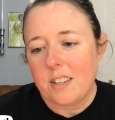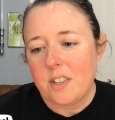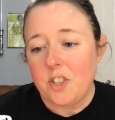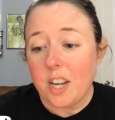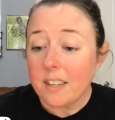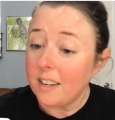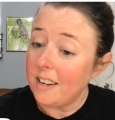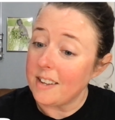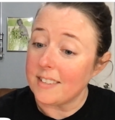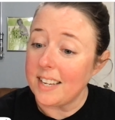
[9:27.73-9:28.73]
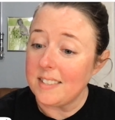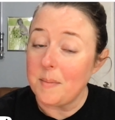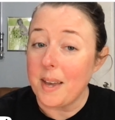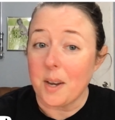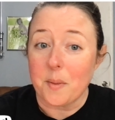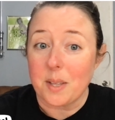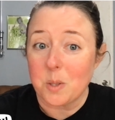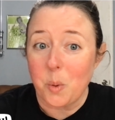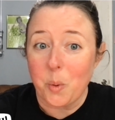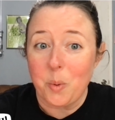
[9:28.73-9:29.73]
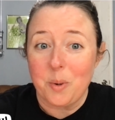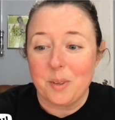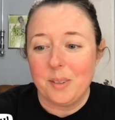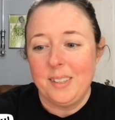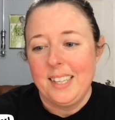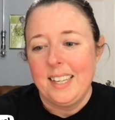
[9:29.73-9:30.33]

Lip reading: Gen Con, Dicey Mango, that's so cool.